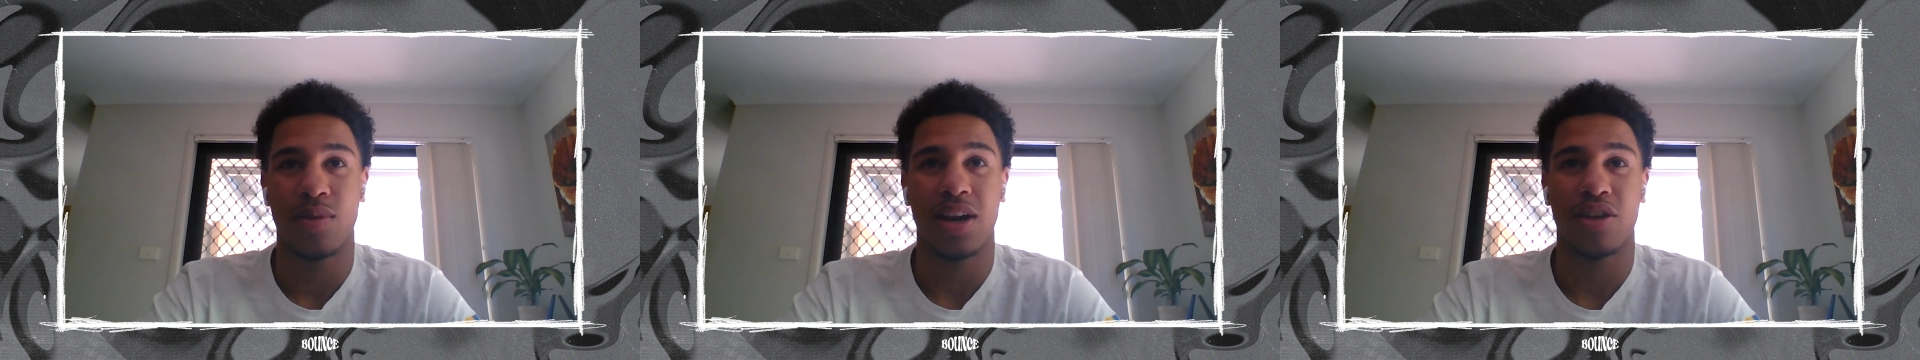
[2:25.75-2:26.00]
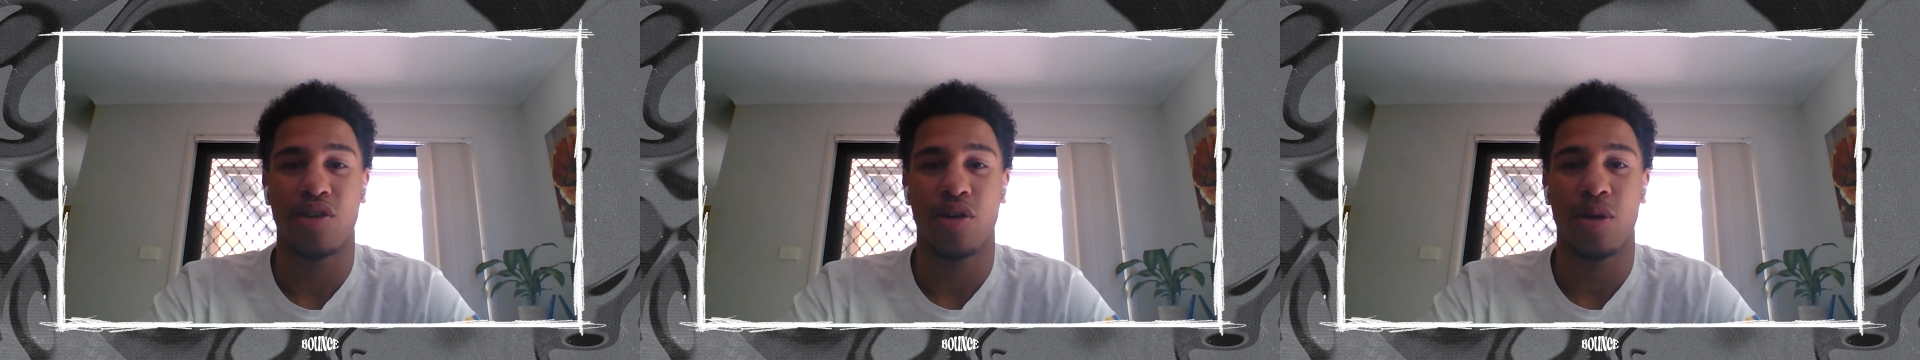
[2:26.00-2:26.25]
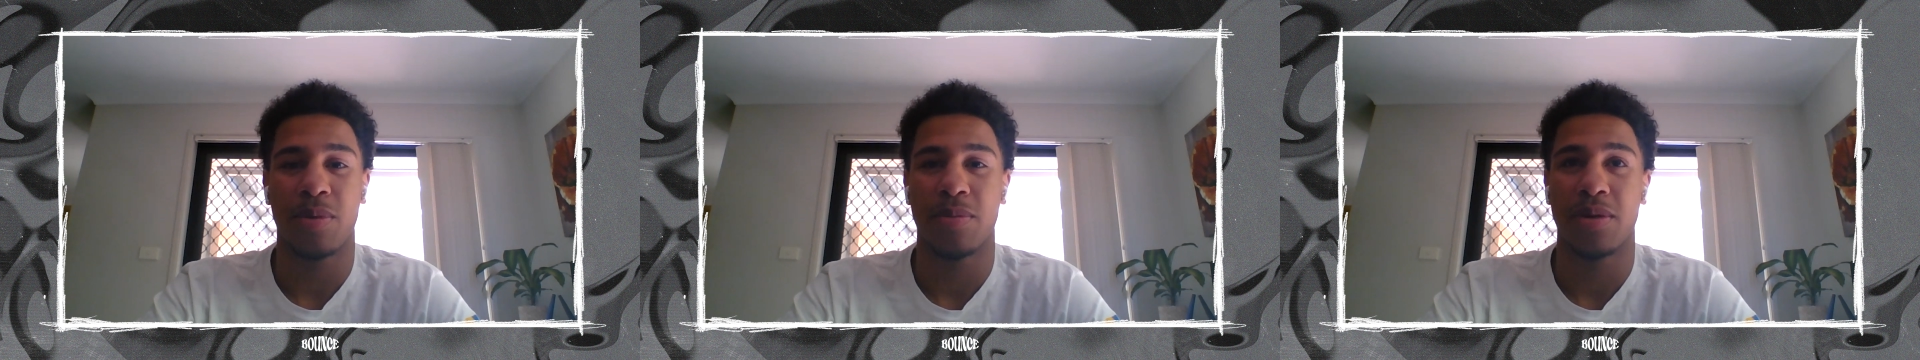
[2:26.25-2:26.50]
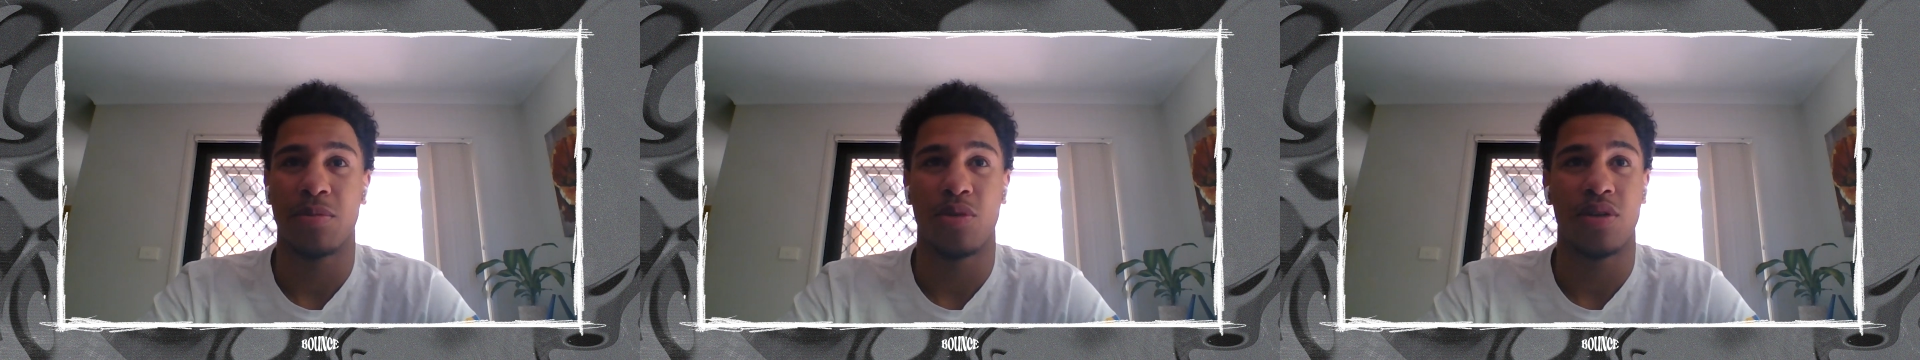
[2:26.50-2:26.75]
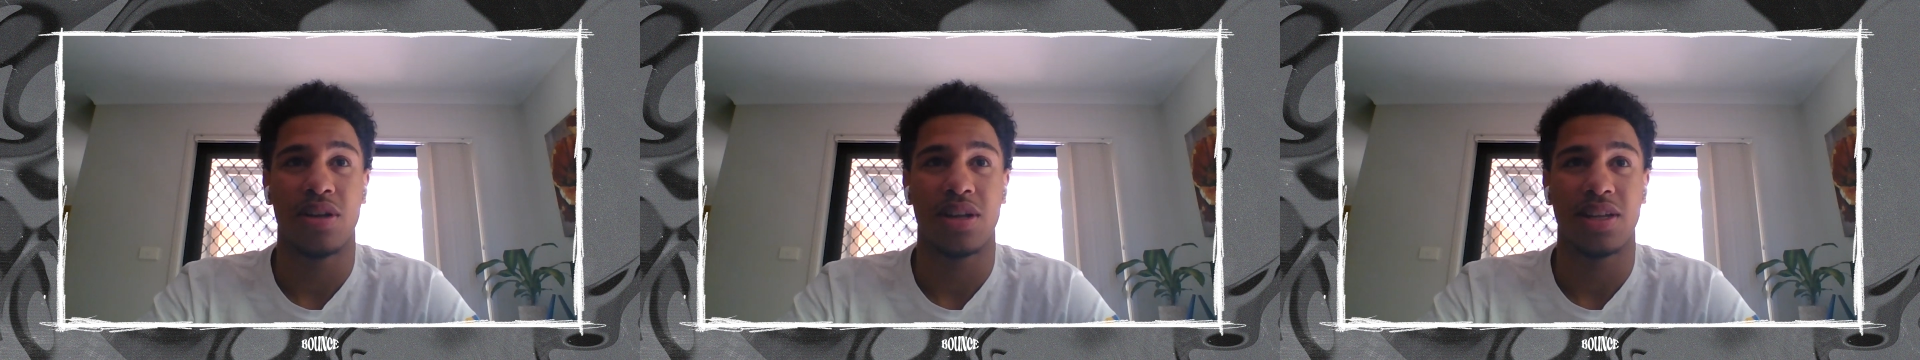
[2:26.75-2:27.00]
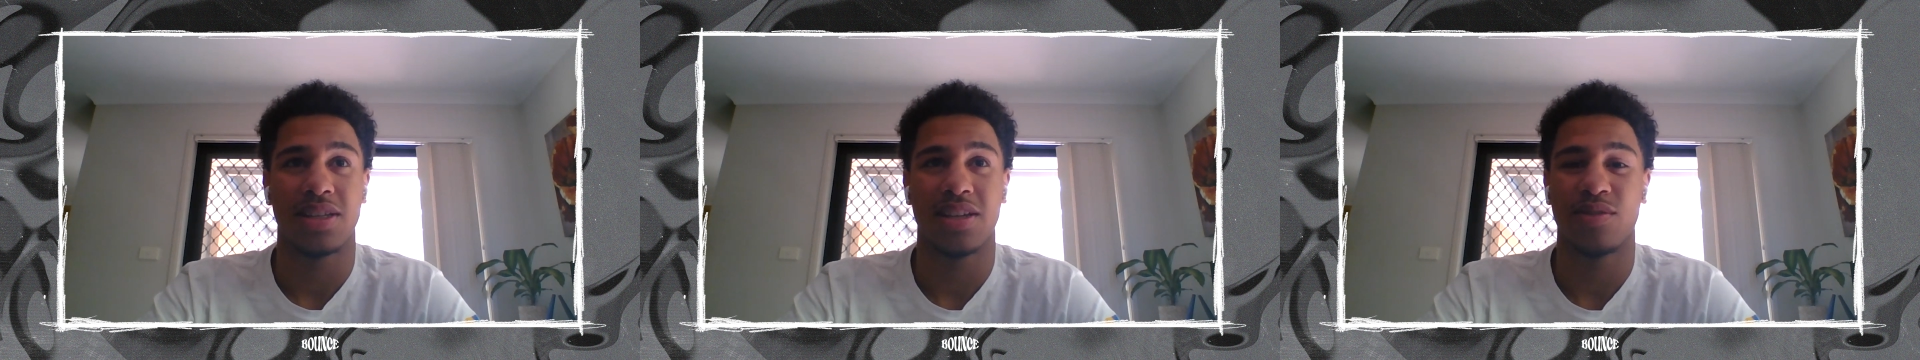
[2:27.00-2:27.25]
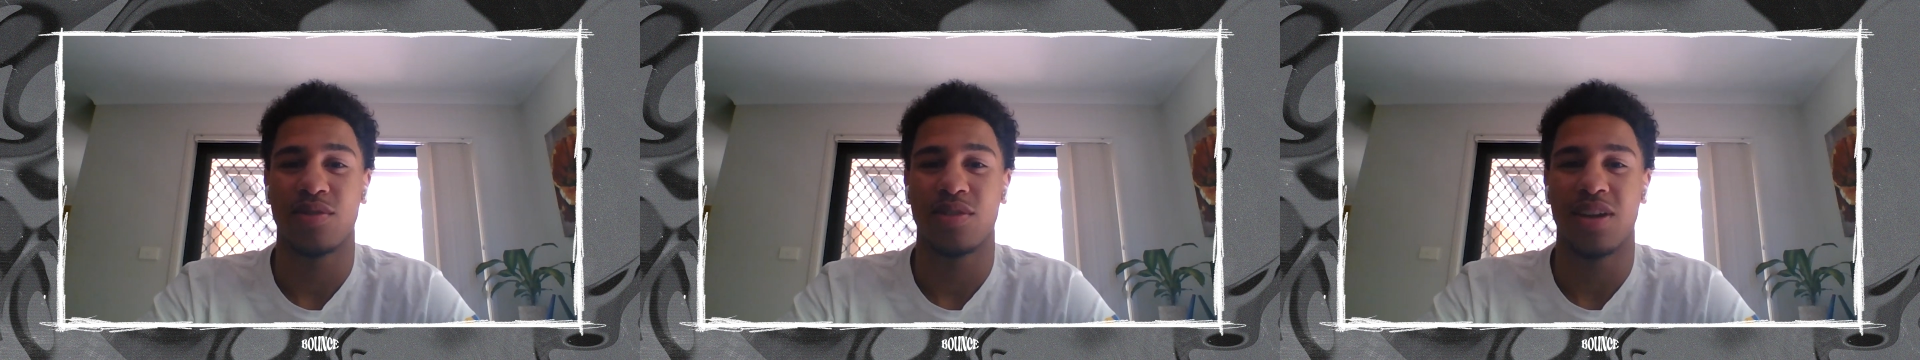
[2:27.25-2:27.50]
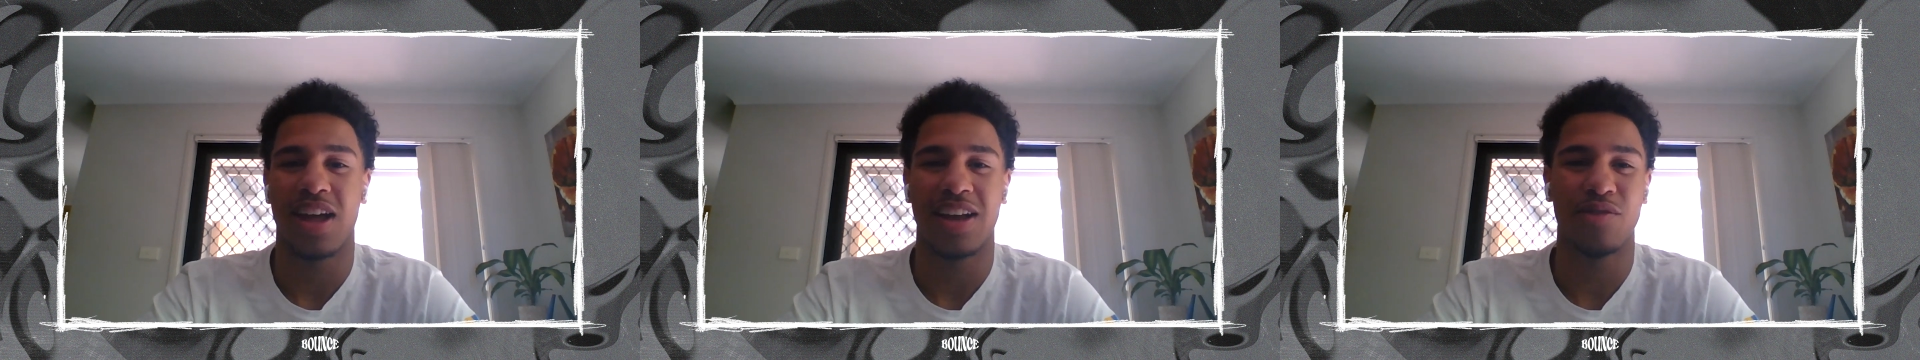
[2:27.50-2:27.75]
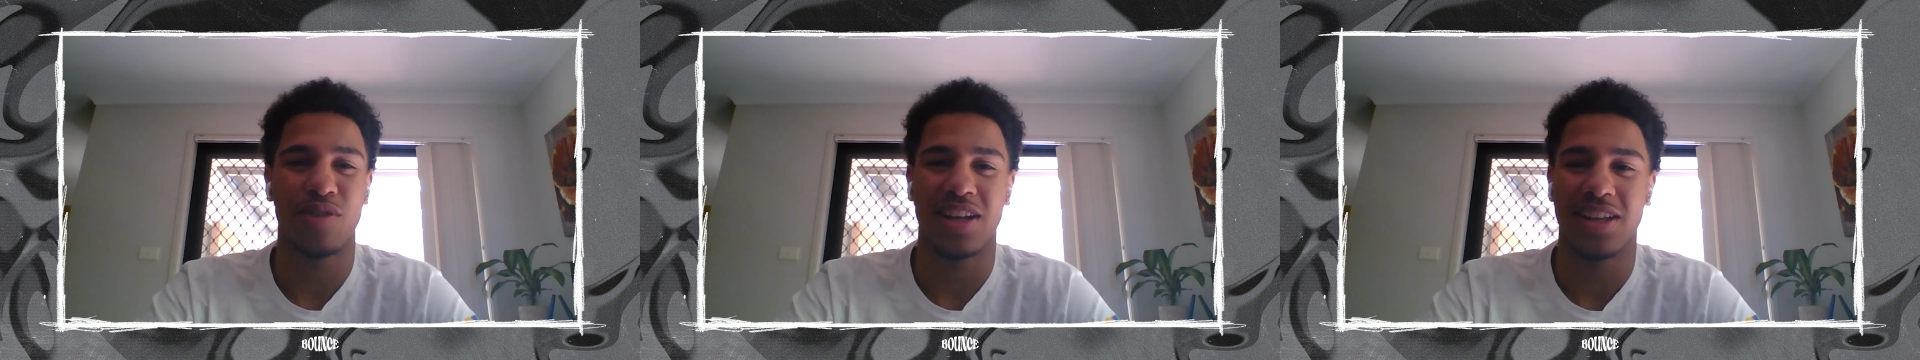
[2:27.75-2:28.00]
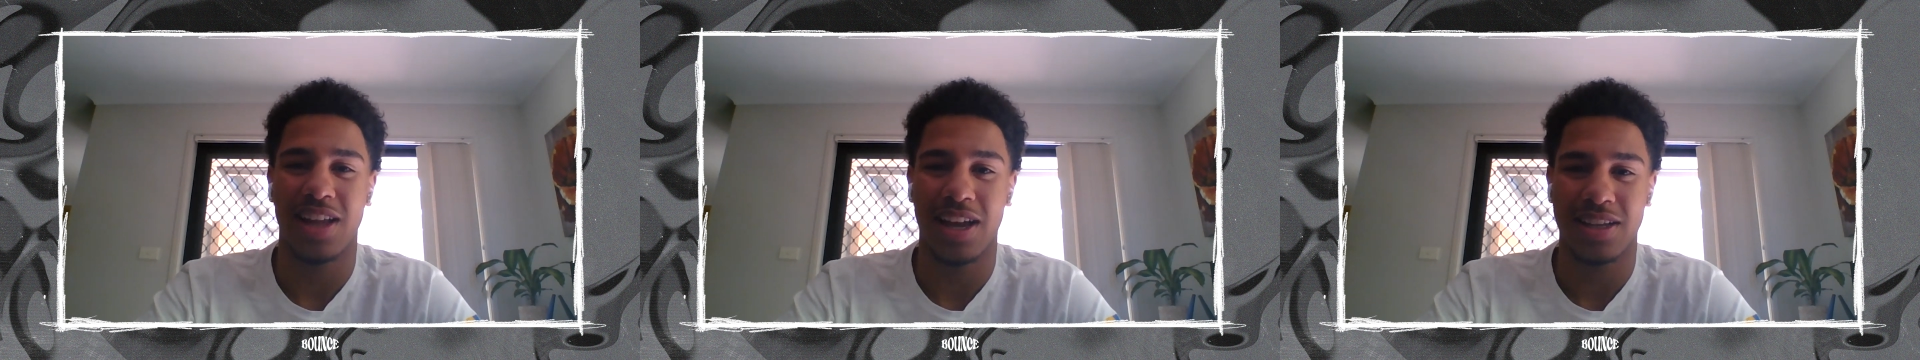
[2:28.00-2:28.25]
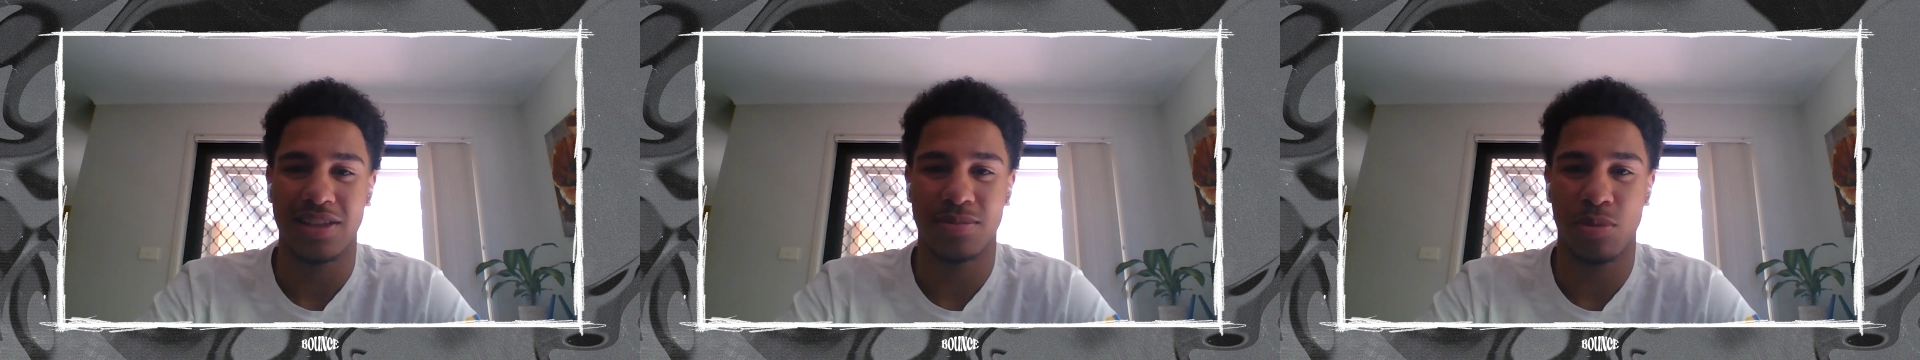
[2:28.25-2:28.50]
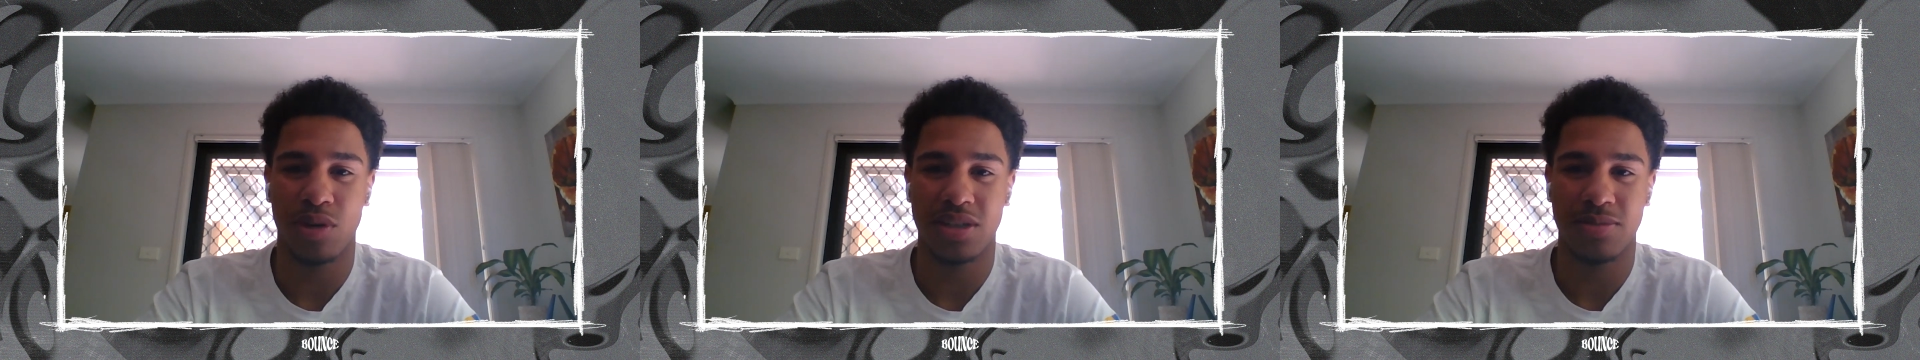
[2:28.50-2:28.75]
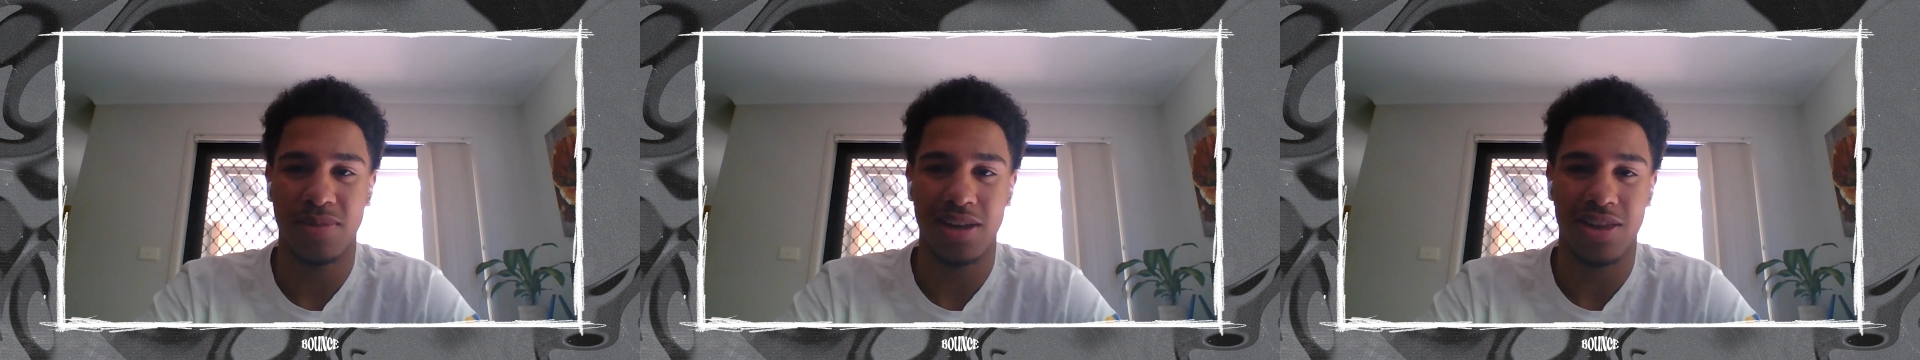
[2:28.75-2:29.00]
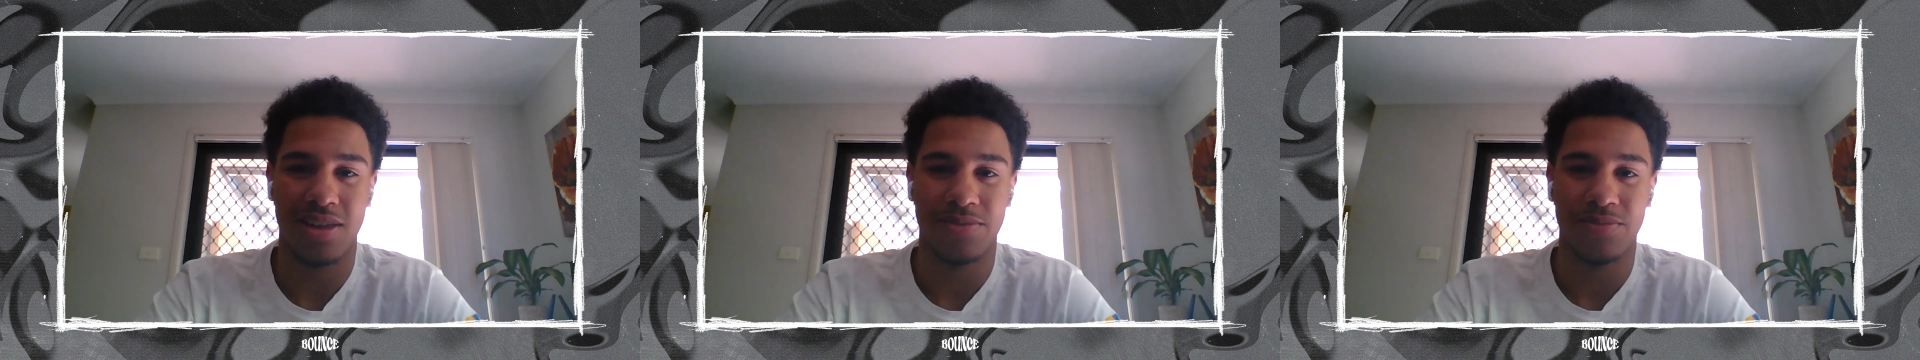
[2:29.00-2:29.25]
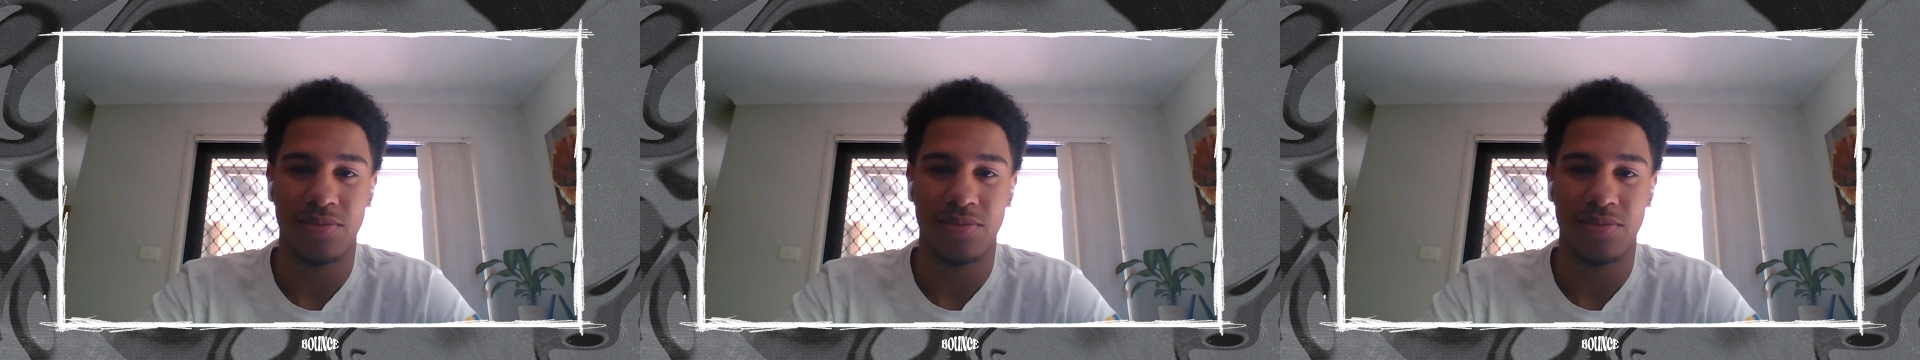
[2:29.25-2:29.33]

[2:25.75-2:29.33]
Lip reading: when I grew up a bit more, I didn't really like the sport as much.